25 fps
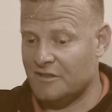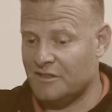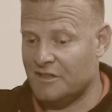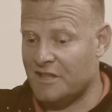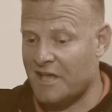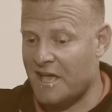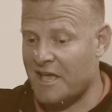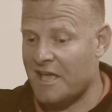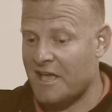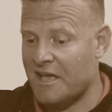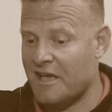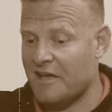
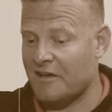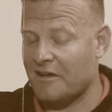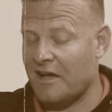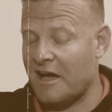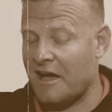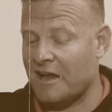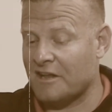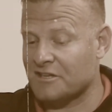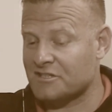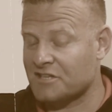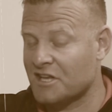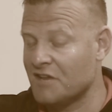they
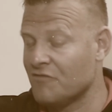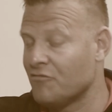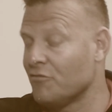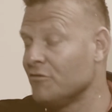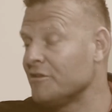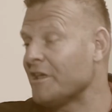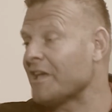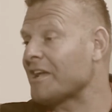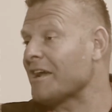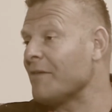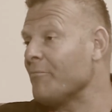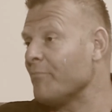are skillful,
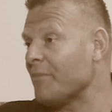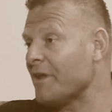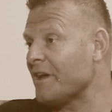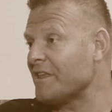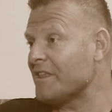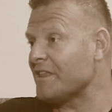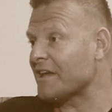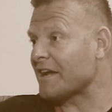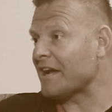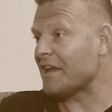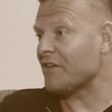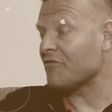they can play
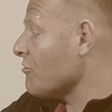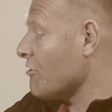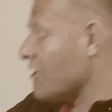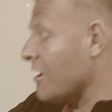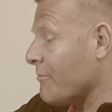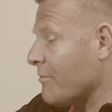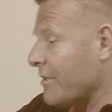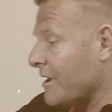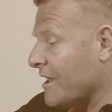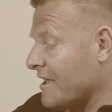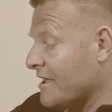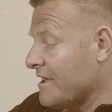the kind of
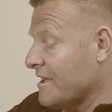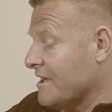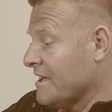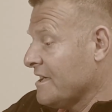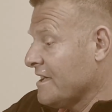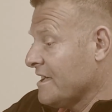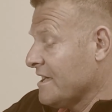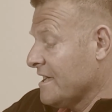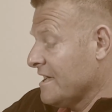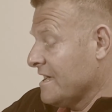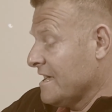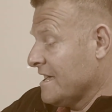football that we want to
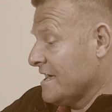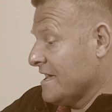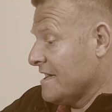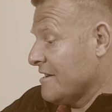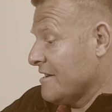play.